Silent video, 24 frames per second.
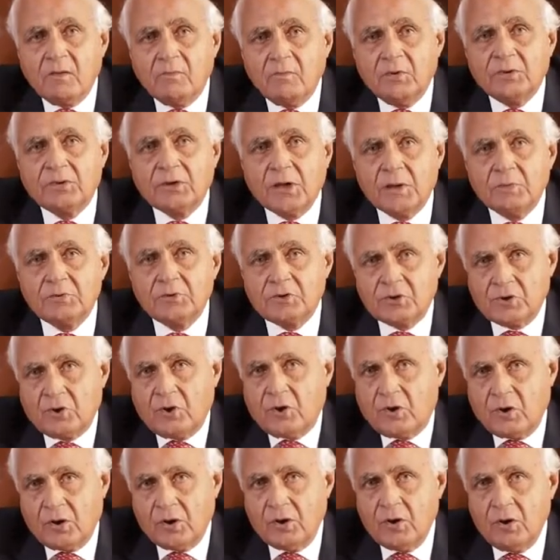which I'm
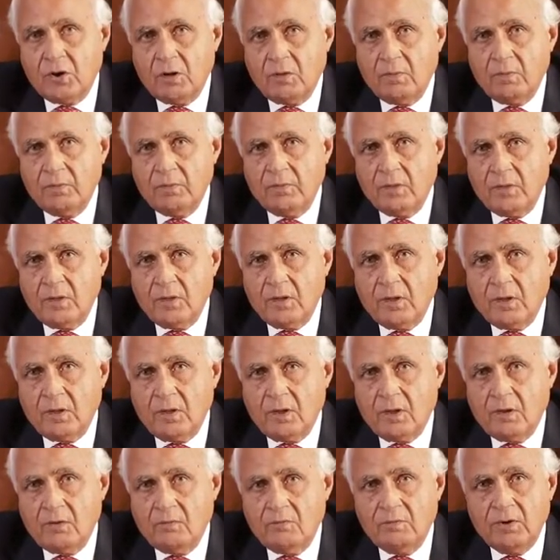sure
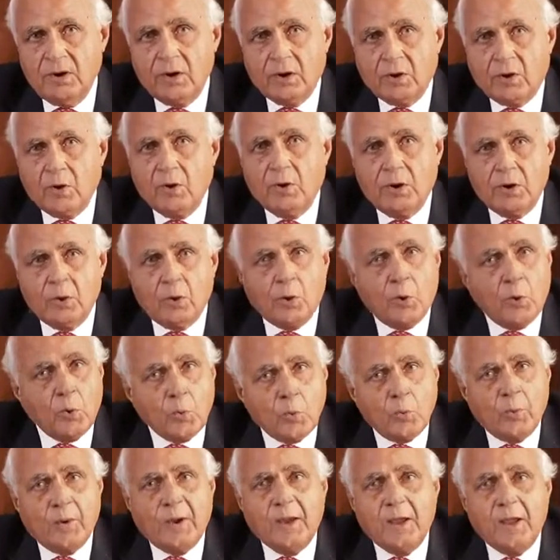will go a
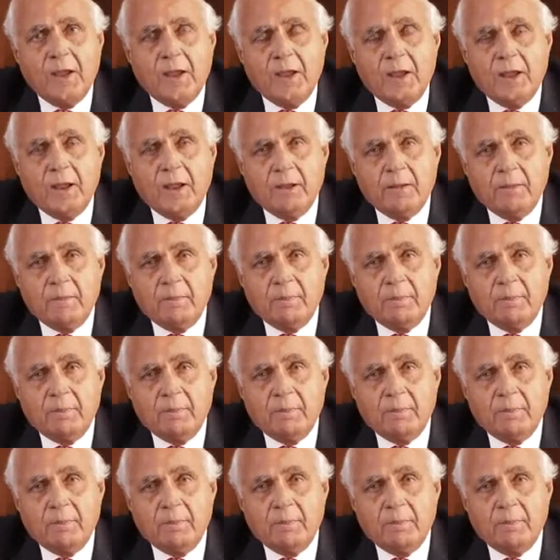long way